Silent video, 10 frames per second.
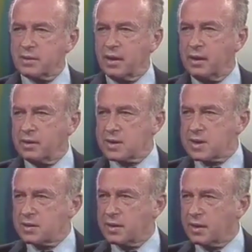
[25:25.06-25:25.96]
had
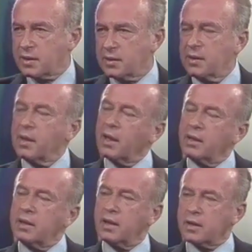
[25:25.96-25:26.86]

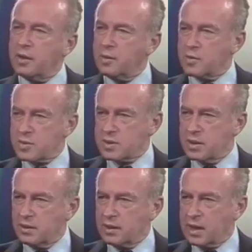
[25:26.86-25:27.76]
participated in this attack.